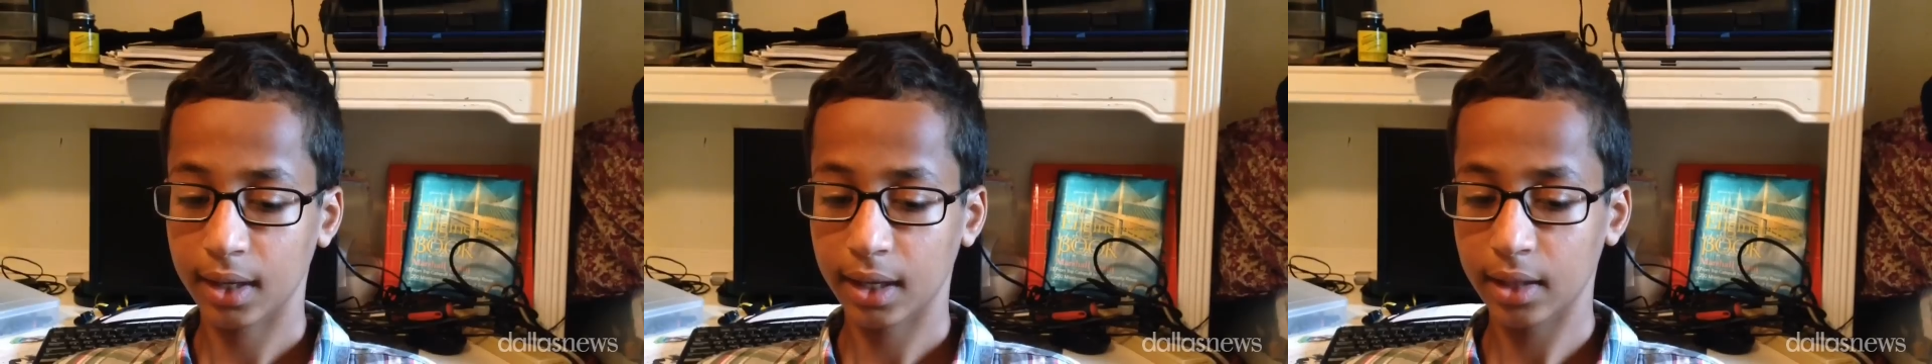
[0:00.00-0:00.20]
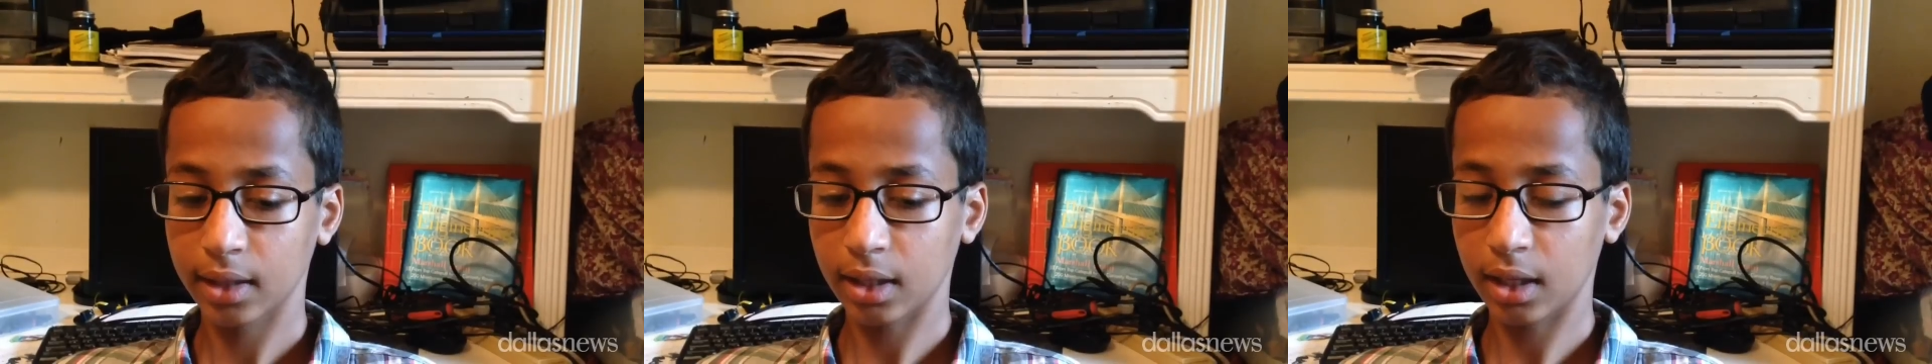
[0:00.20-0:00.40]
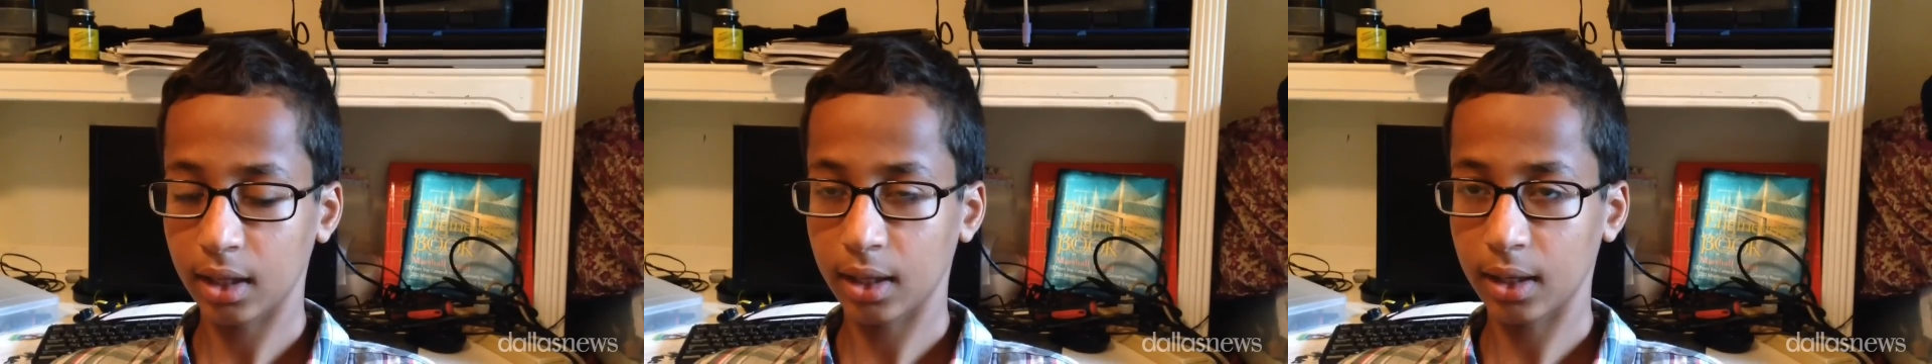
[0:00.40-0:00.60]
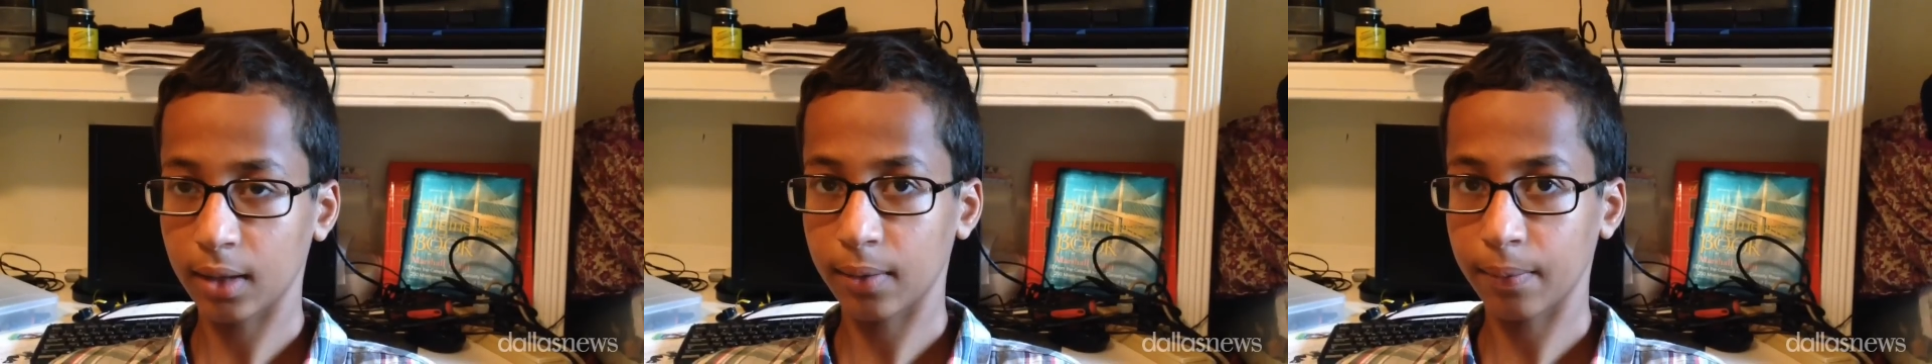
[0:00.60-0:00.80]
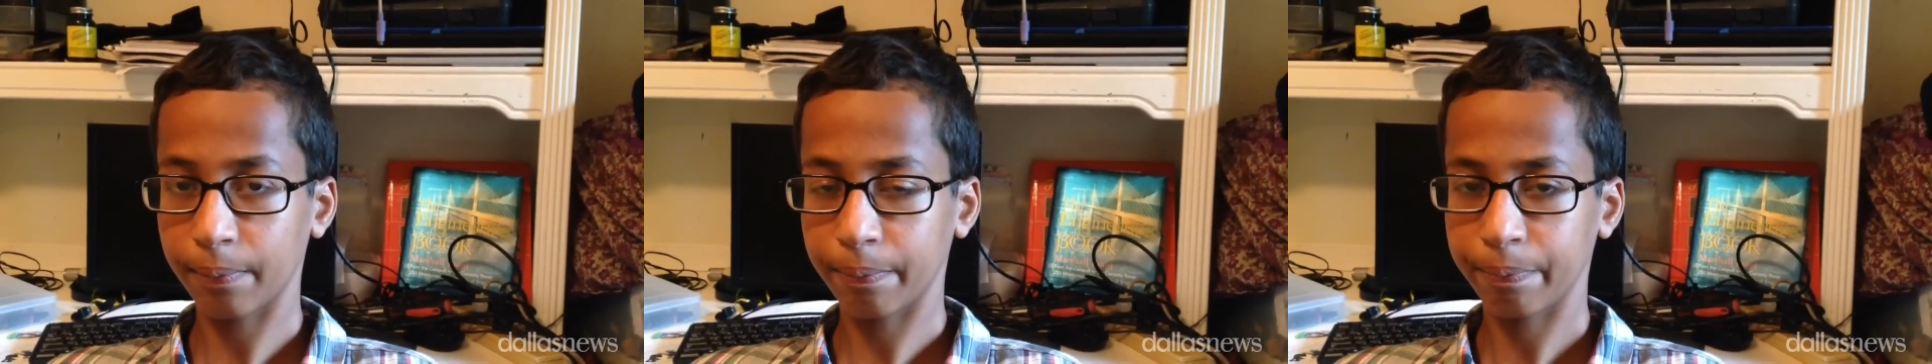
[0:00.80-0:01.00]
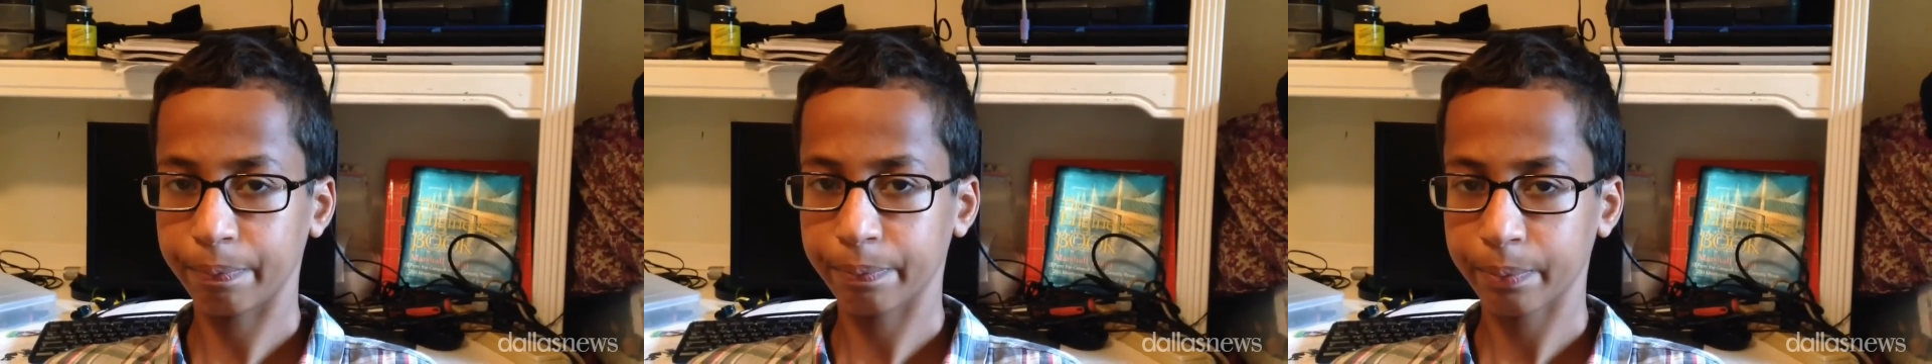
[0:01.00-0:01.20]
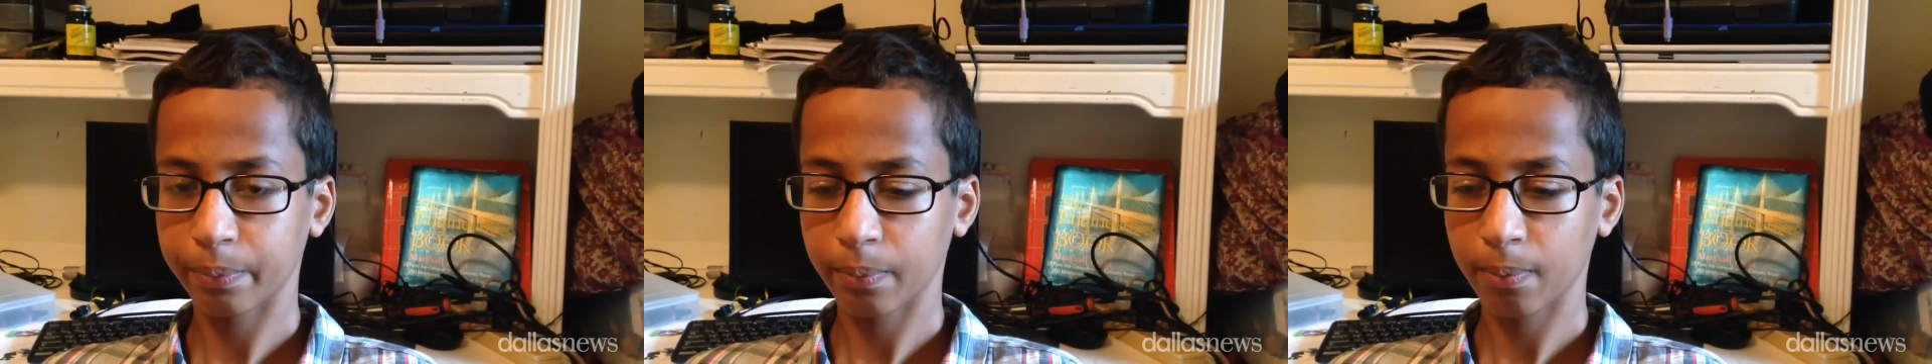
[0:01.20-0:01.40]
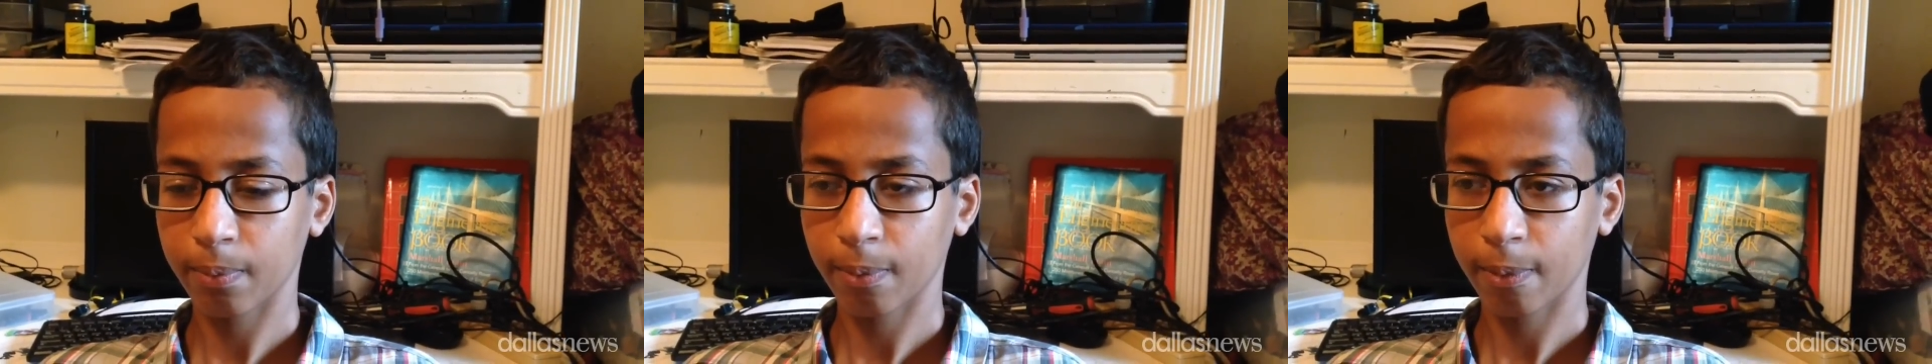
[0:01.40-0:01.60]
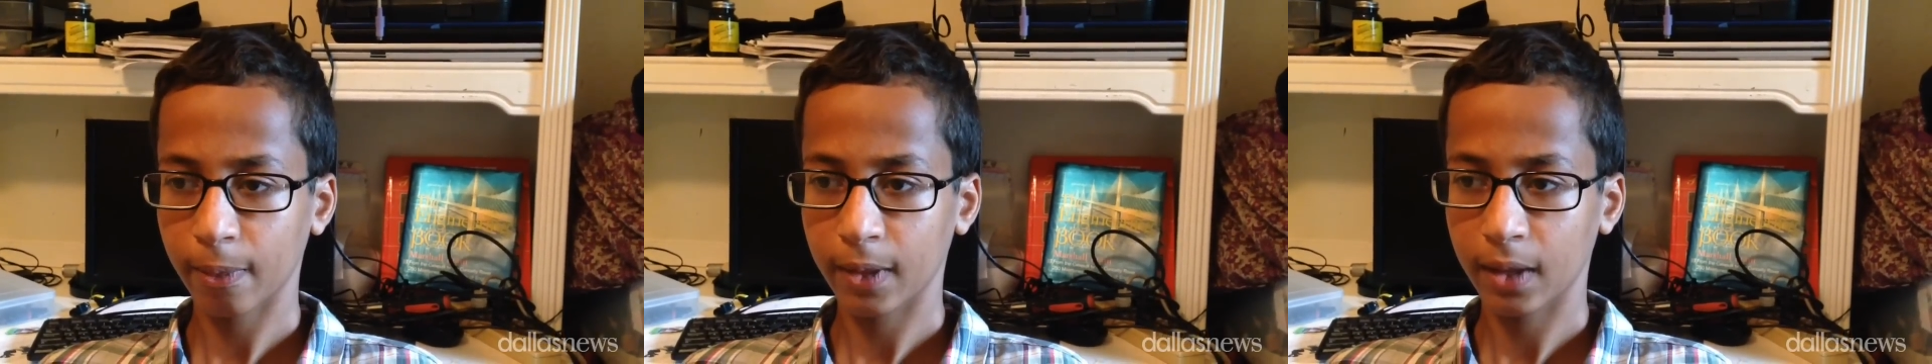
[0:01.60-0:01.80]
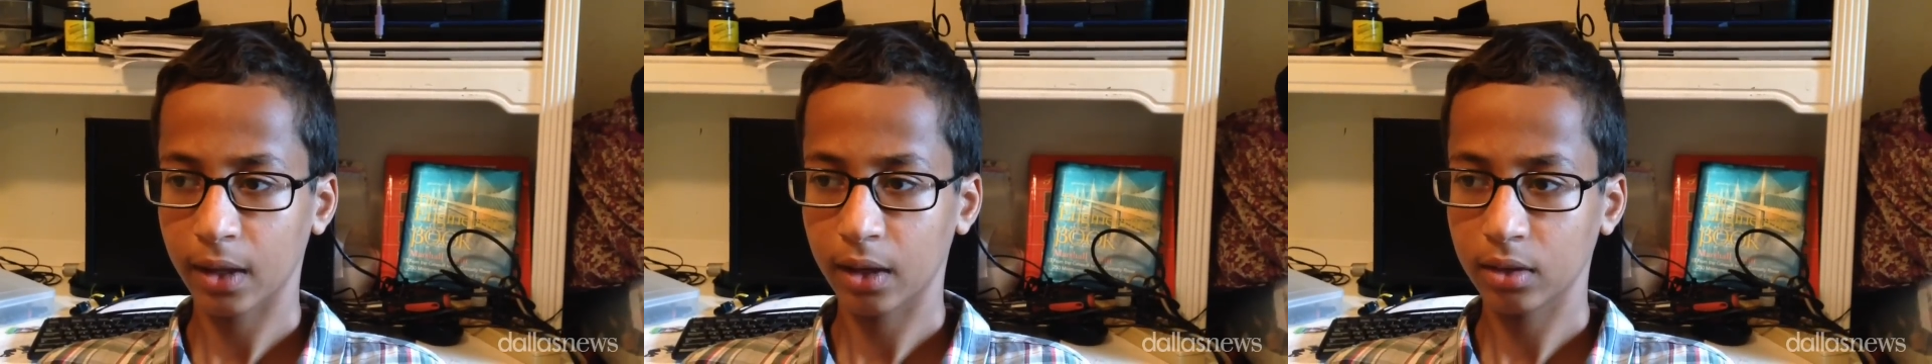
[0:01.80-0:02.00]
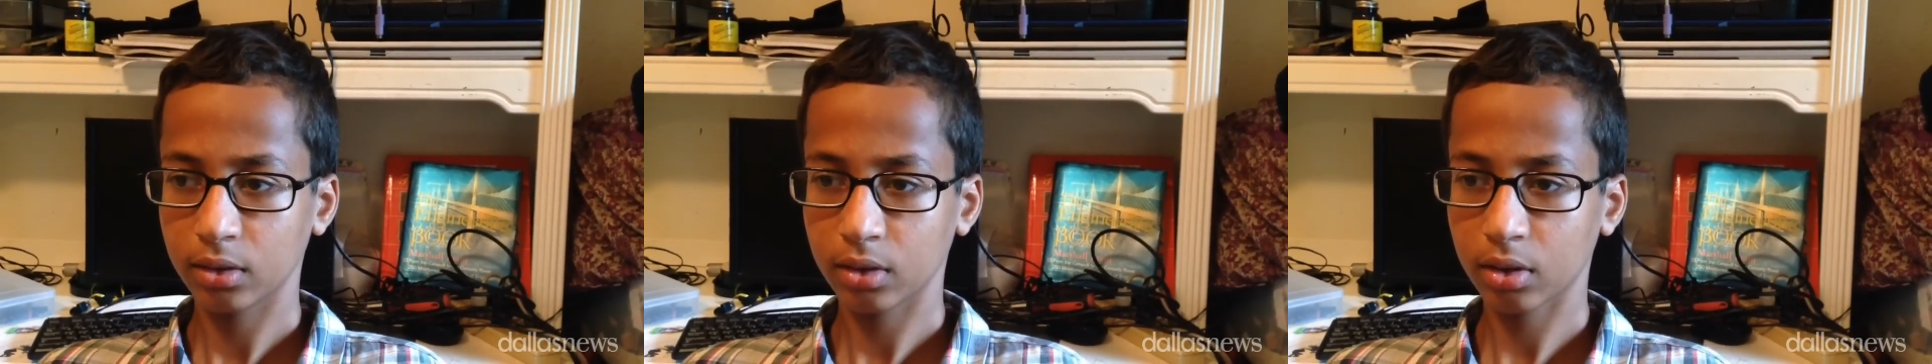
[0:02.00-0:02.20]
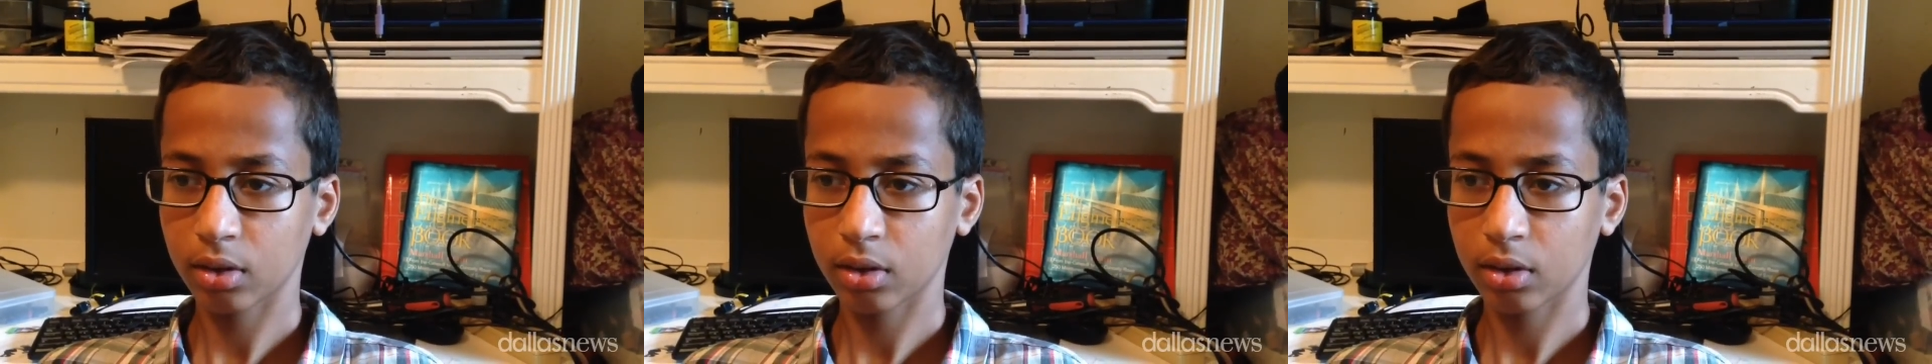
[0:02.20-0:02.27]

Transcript: And they, um, the